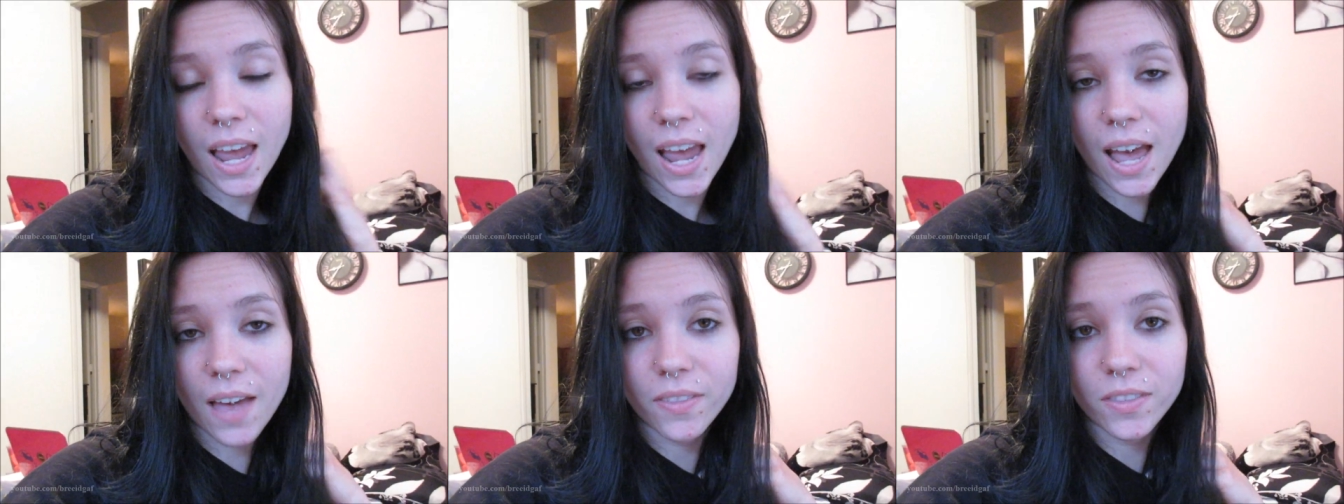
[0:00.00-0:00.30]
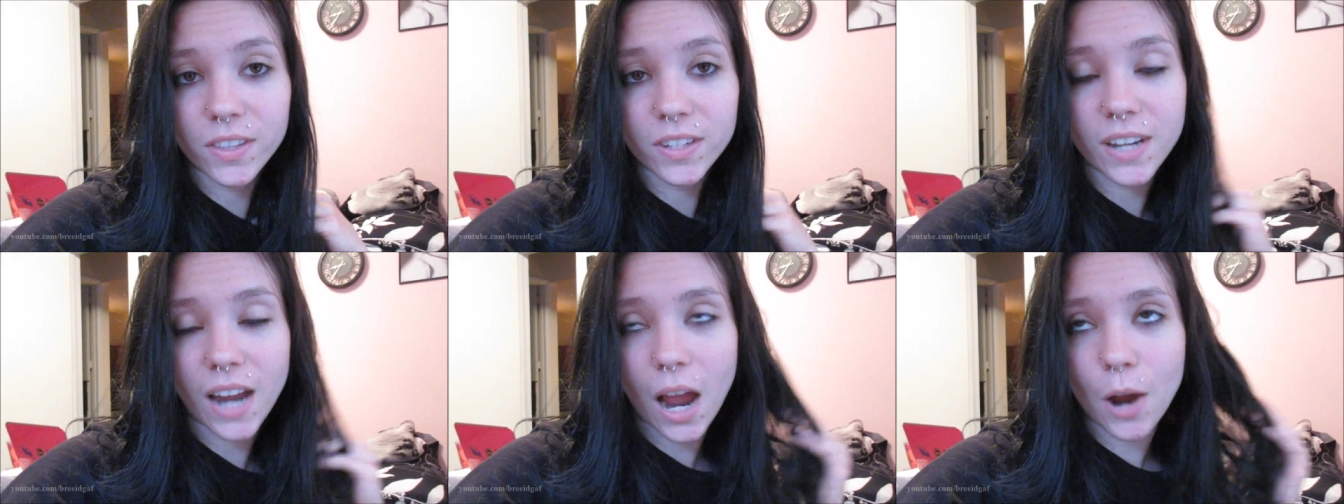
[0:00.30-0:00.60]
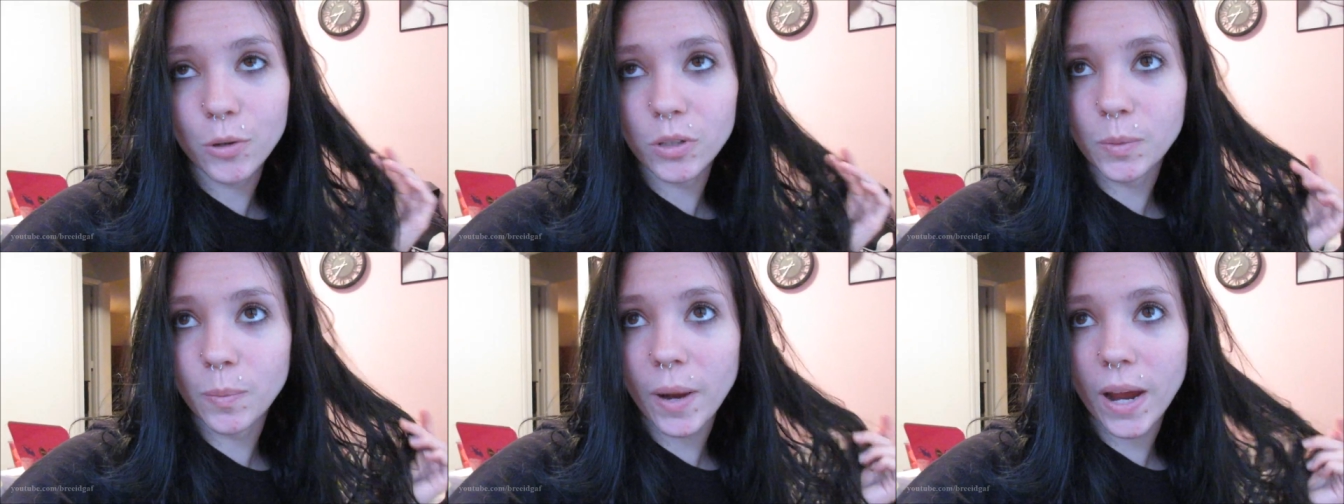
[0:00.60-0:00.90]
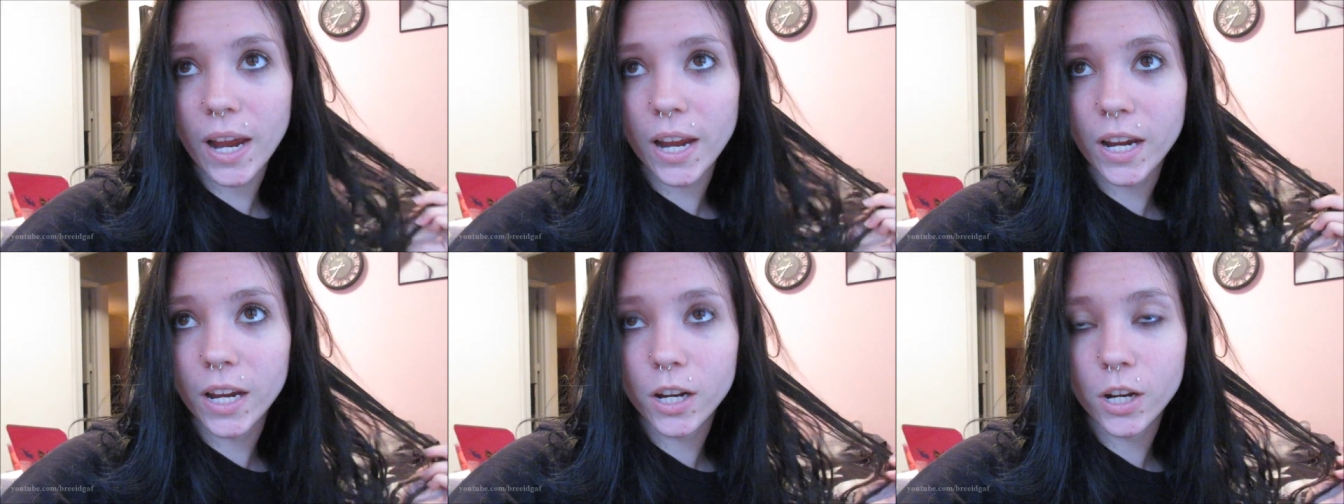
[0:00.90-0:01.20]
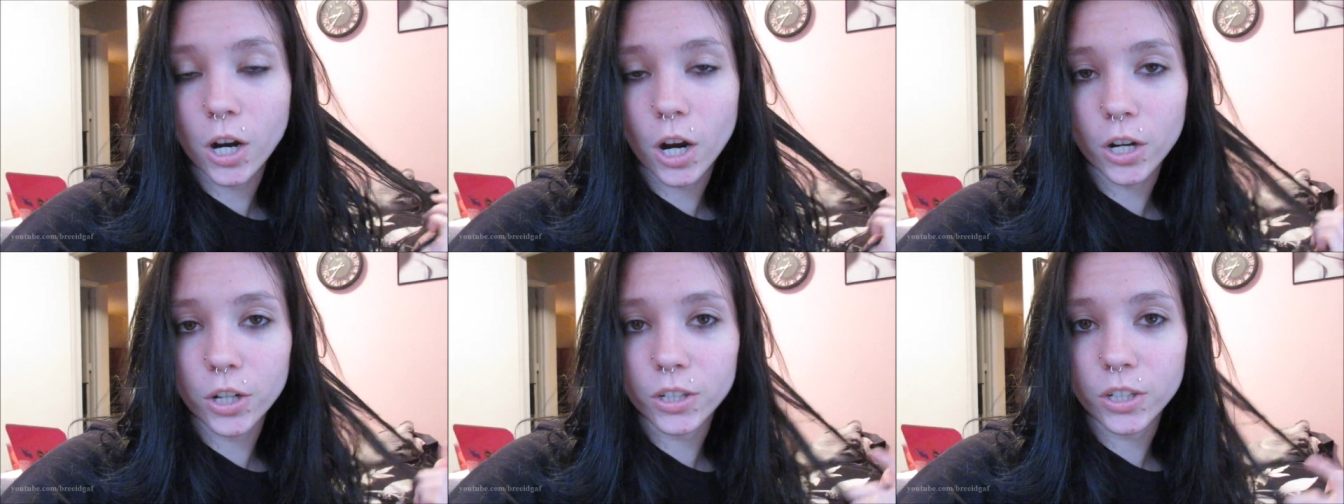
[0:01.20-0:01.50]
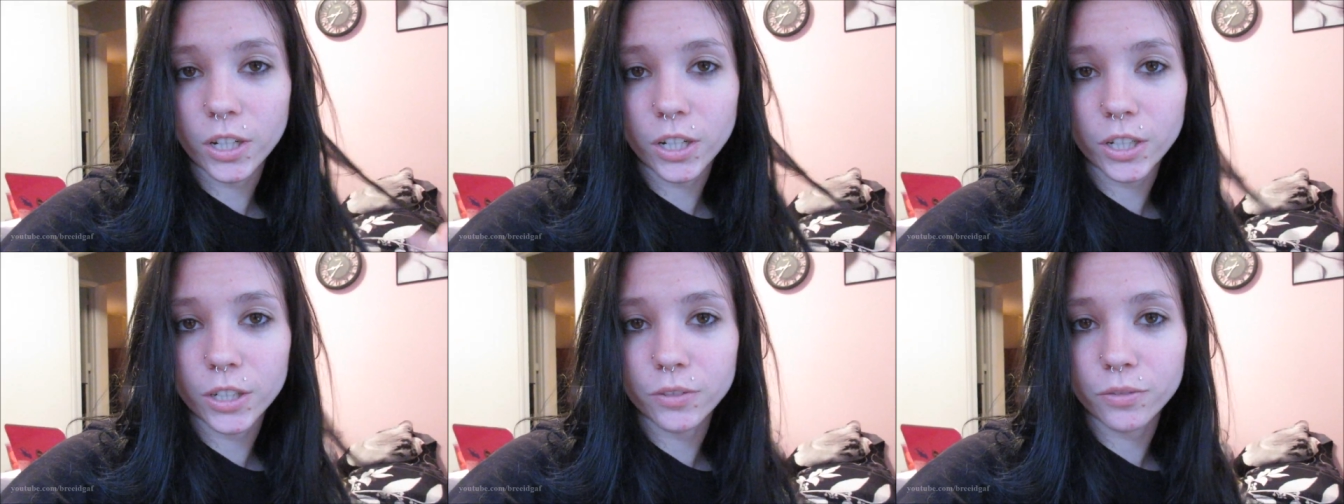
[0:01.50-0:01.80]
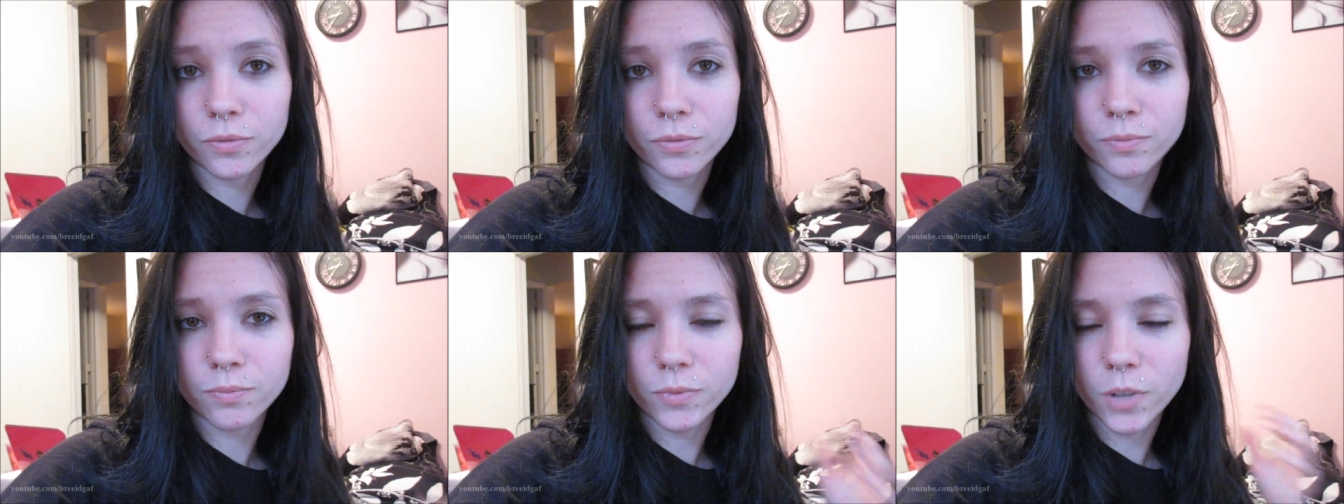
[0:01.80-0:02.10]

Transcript: and the dye was by Garnier,